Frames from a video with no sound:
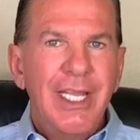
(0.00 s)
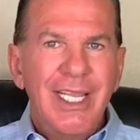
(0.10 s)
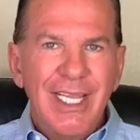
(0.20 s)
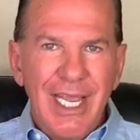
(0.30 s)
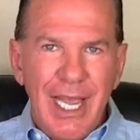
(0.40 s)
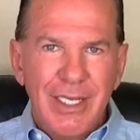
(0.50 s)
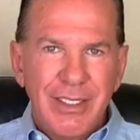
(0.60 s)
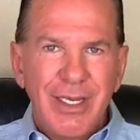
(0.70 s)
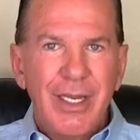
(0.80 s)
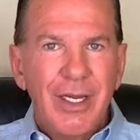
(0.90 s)

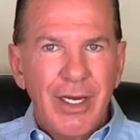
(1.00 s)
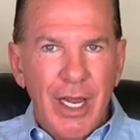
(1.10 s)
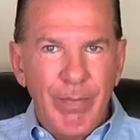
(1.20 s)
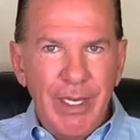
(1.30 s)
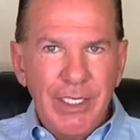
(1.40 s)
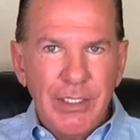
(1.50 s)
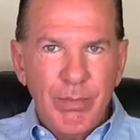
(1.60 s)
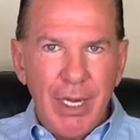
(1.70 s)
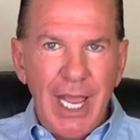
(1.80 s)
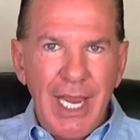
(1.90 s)
Yes, let me
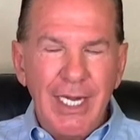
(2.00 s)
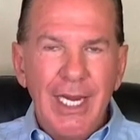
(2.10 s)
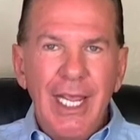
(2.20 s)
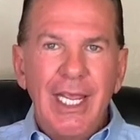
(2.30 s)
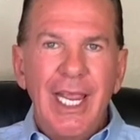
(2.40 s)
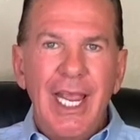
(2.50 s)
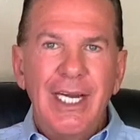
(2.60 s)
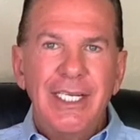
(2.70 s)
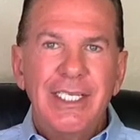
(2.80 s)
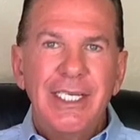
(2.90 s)
explain, and
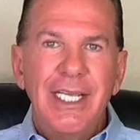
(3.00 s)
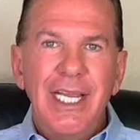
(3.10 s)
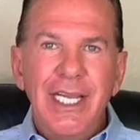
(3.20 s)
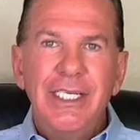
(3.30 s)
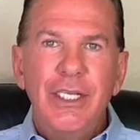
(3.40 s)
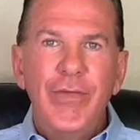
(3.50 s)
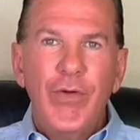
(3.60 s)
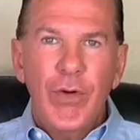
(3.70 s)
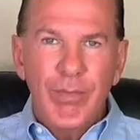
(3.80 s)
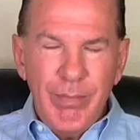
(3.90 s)
it's easy
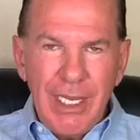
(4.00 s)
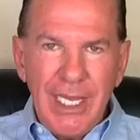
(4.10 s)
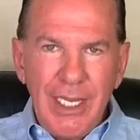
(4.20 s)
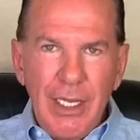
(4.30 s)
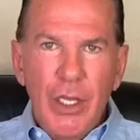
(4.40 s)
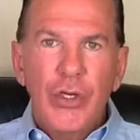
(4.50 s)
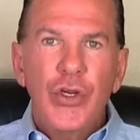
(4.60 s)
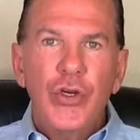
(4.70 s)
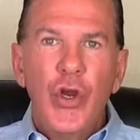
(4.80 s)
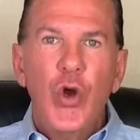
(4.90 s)
for me
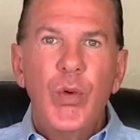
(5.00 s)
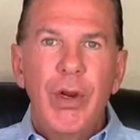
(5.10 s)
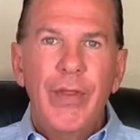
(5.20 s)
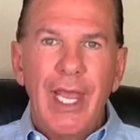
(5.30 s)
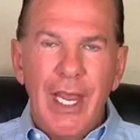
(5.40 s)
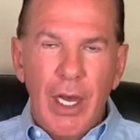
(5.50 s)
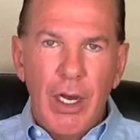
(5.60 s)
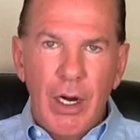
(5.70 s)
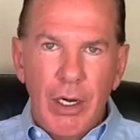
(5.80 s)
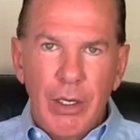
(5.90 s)
to know where they are.